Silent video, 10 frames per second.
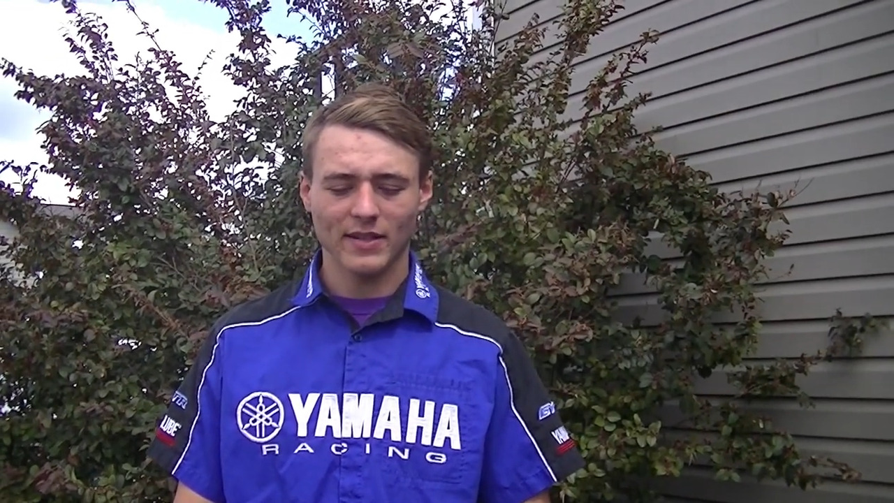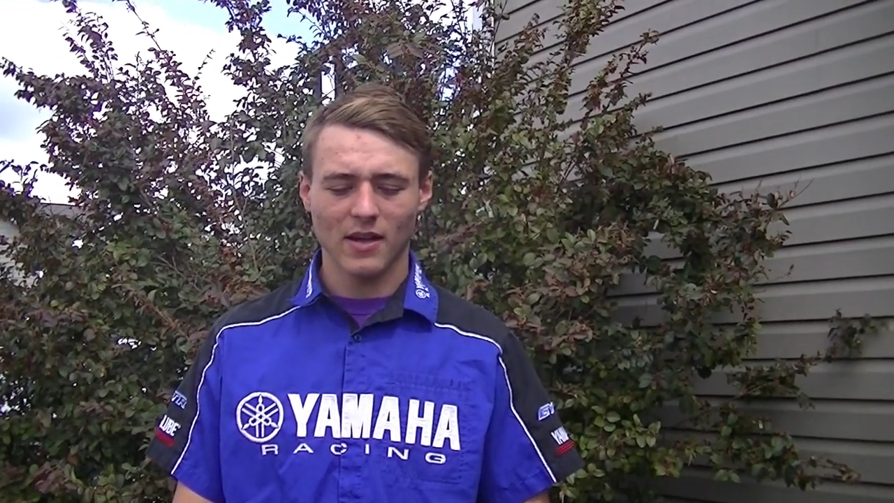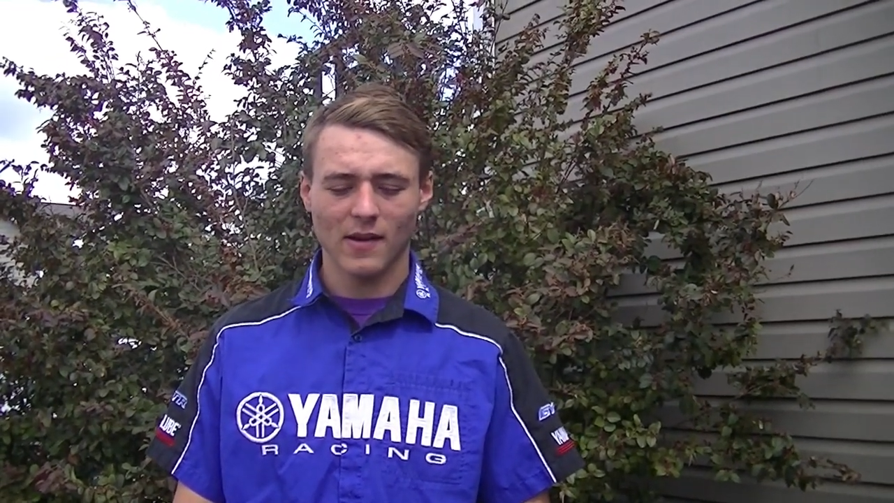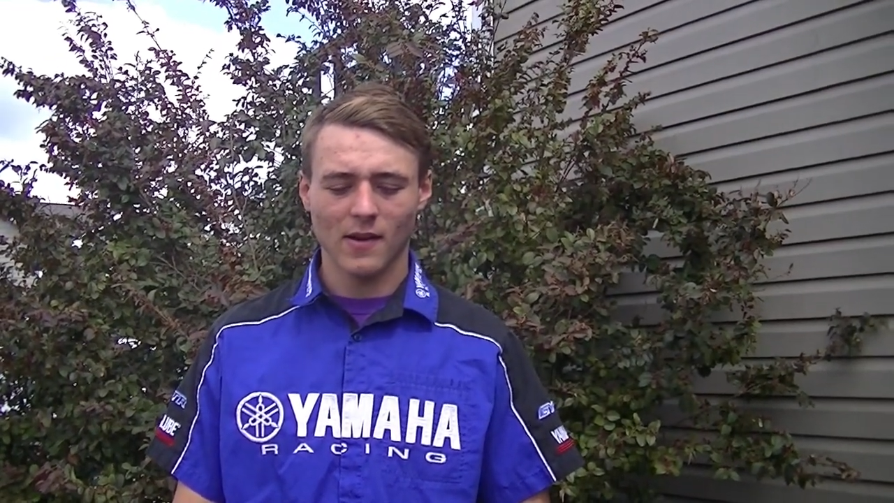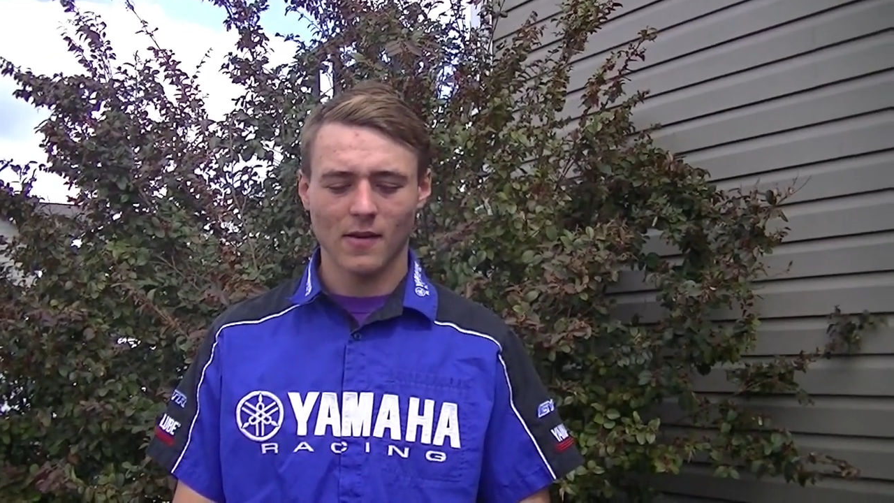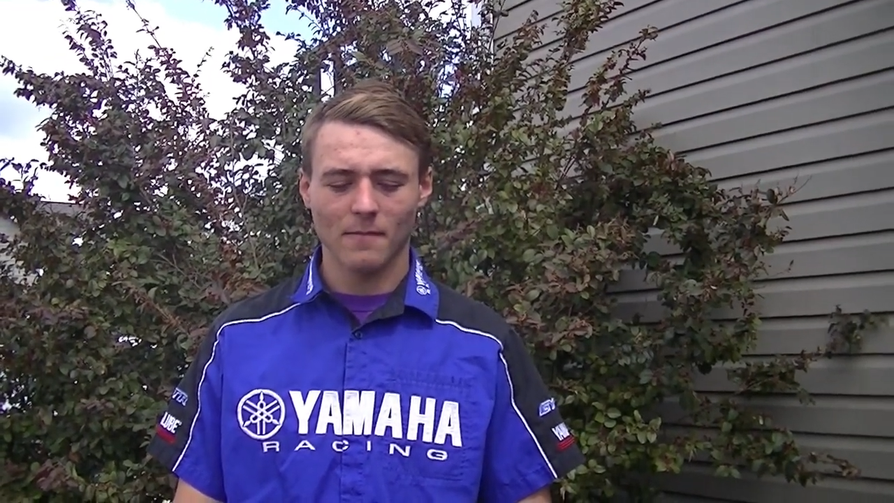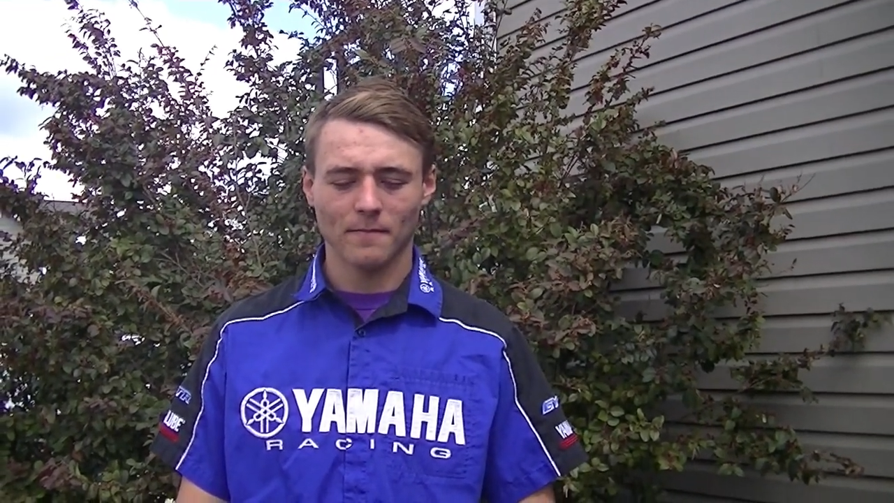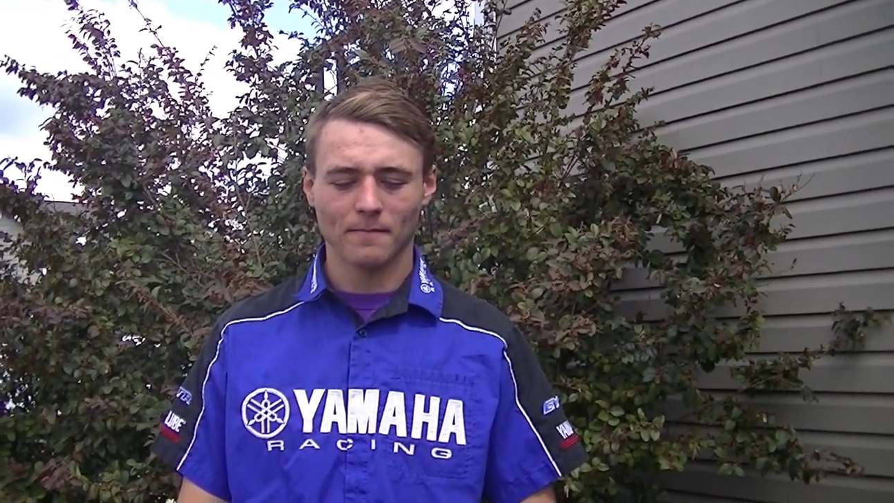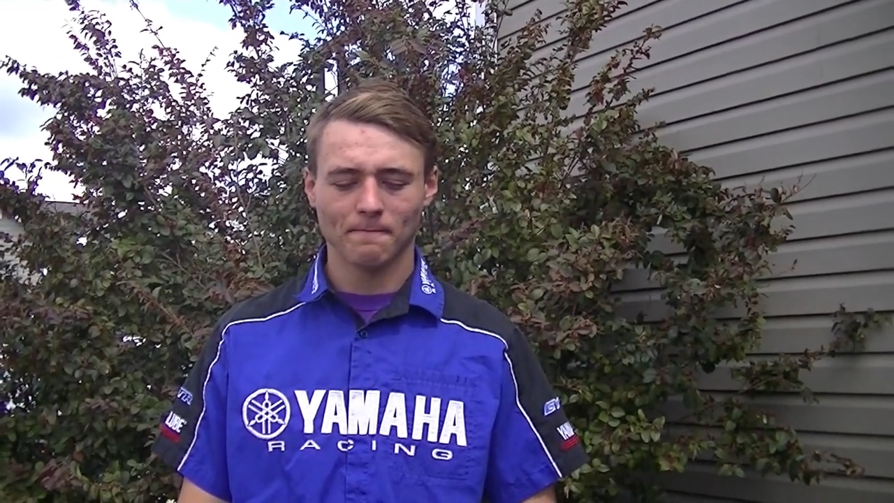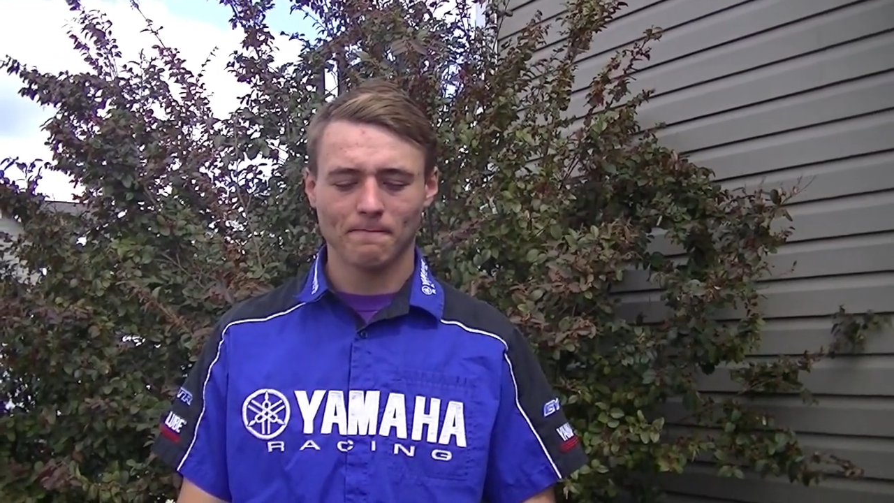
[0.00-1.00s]

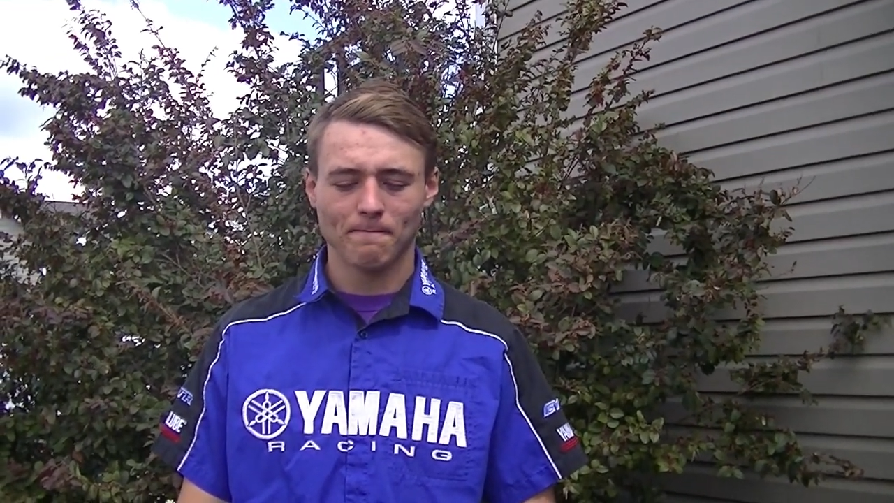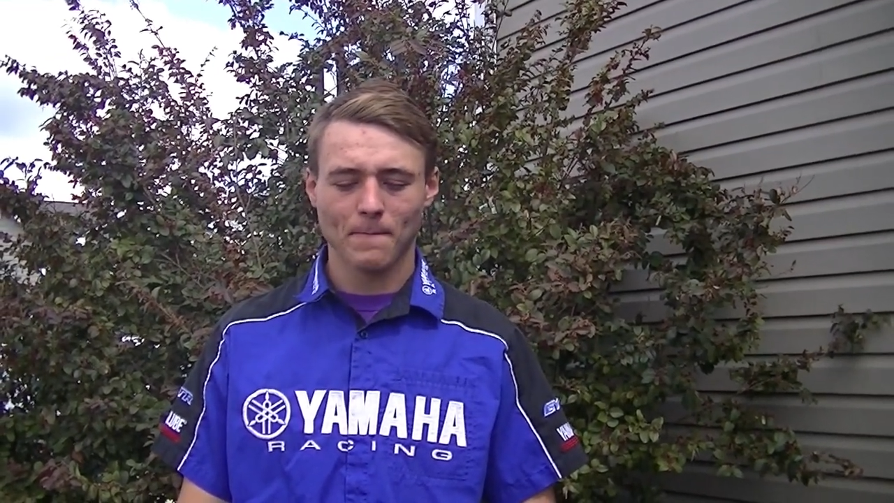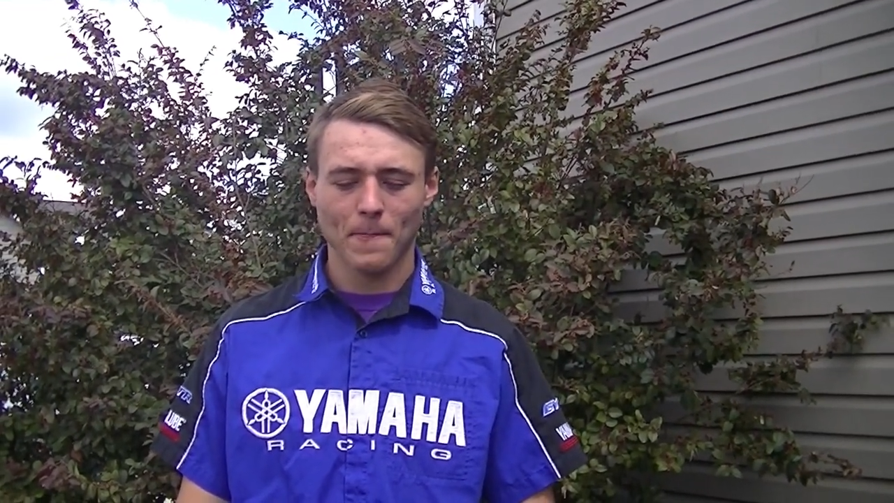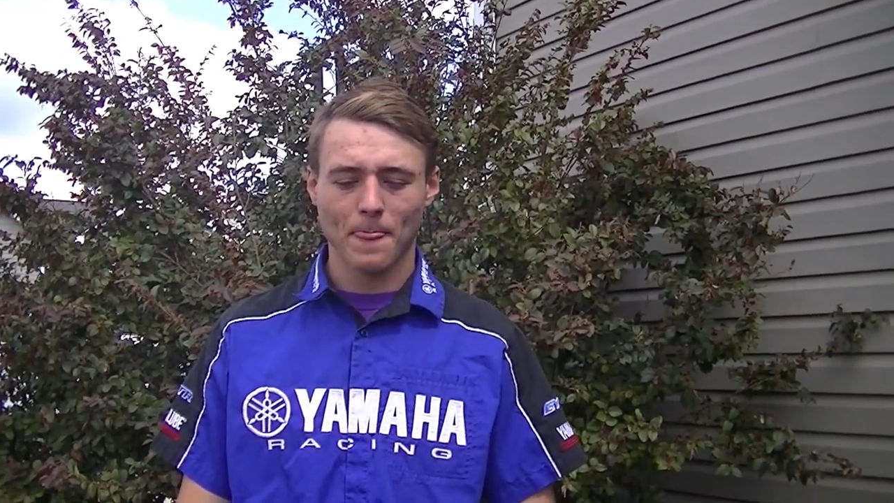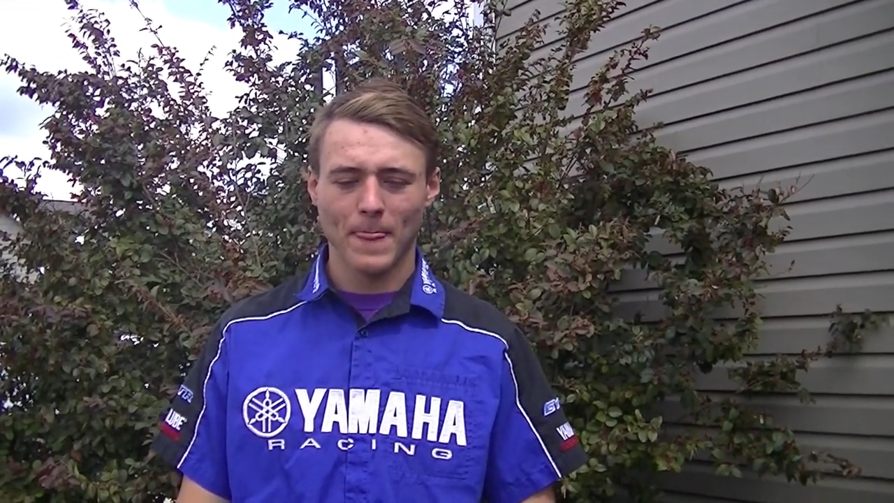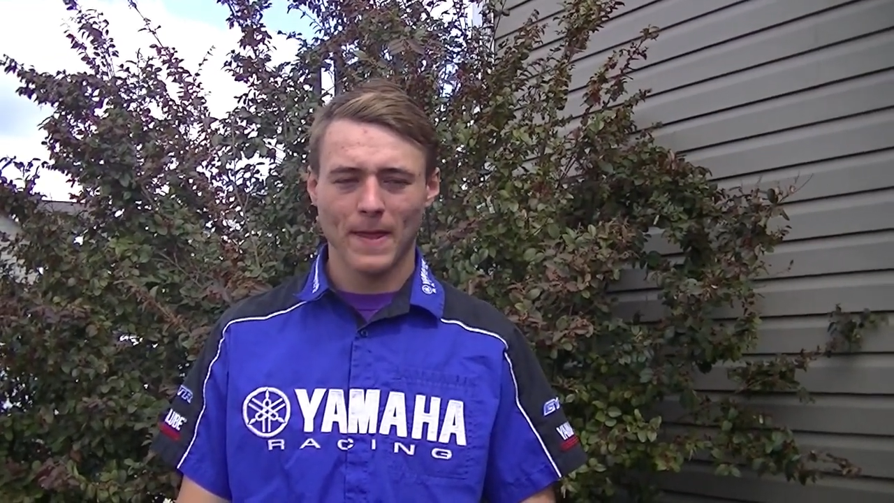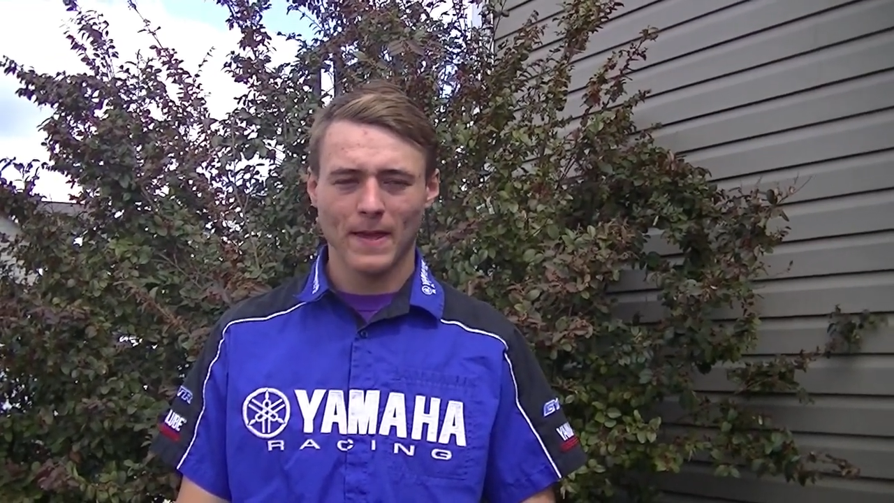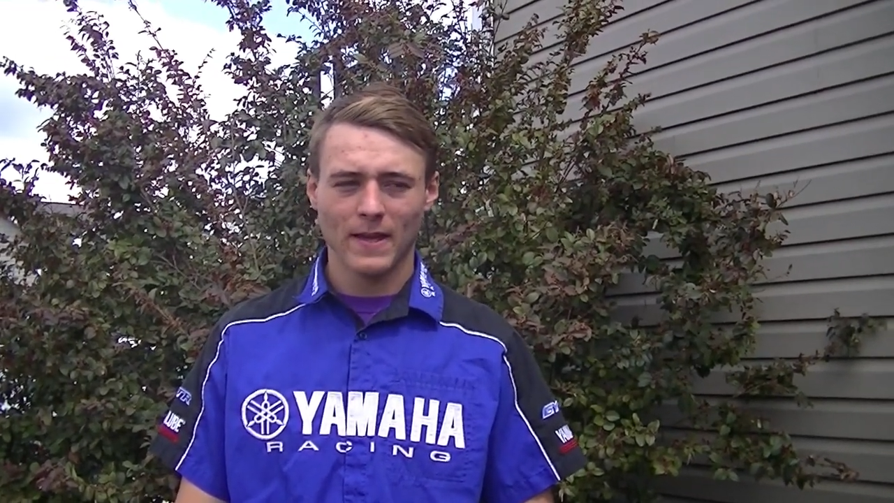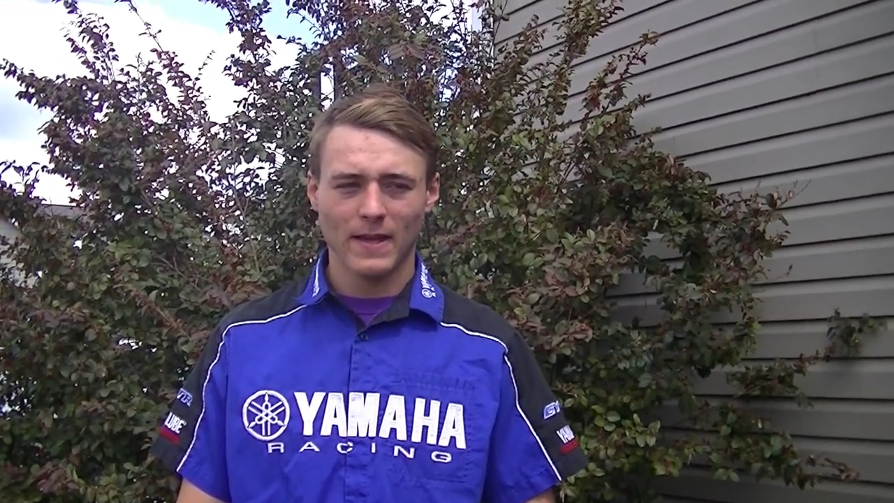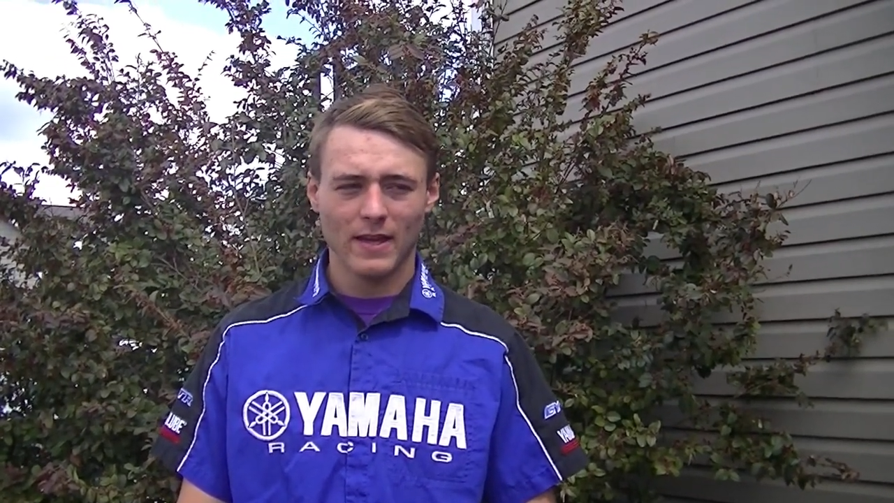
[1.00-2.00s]
Um,